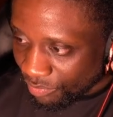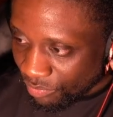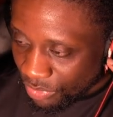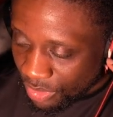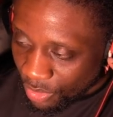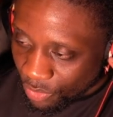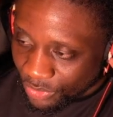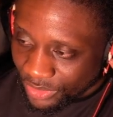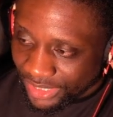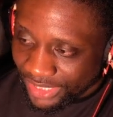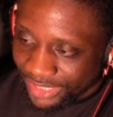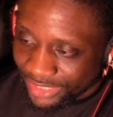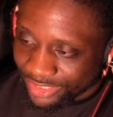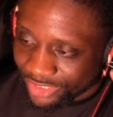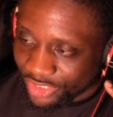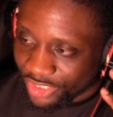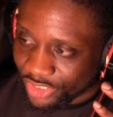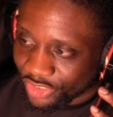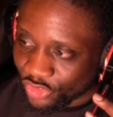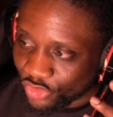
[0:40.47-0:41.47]
1 8
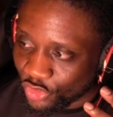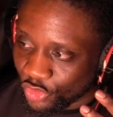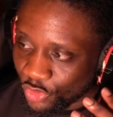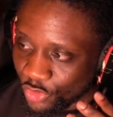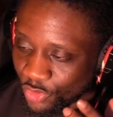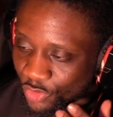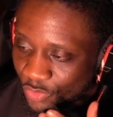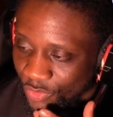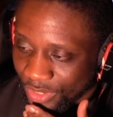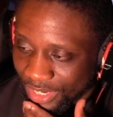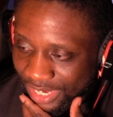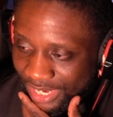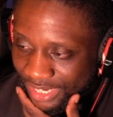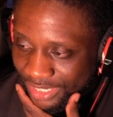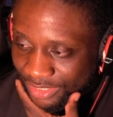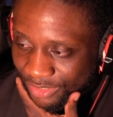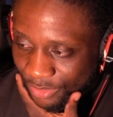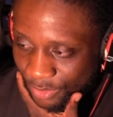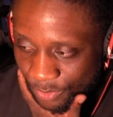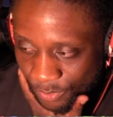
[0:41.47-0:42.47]
2
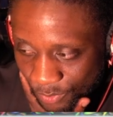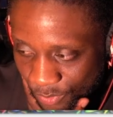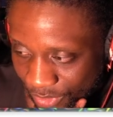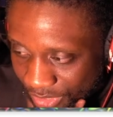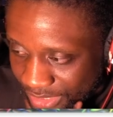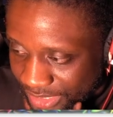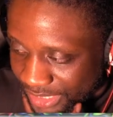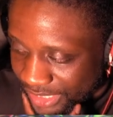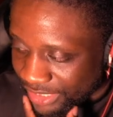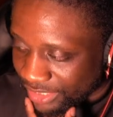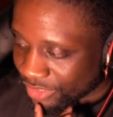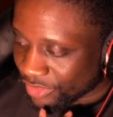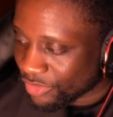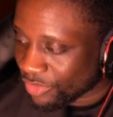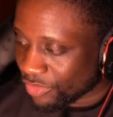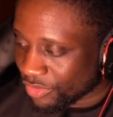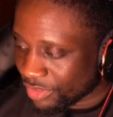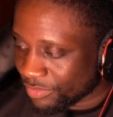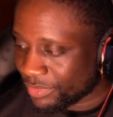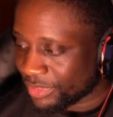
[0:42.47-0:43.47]
and a 1 in a
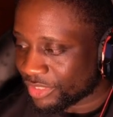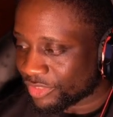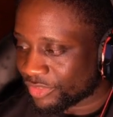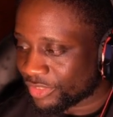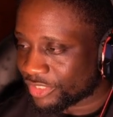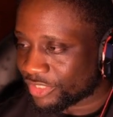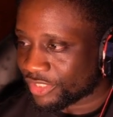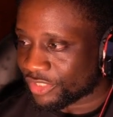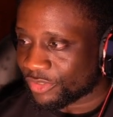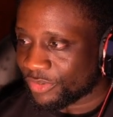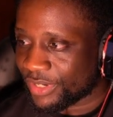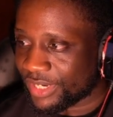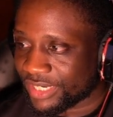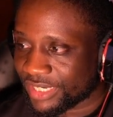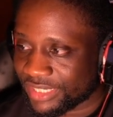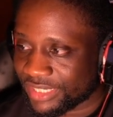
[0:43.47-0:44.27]
tournament, so let's just go ahead and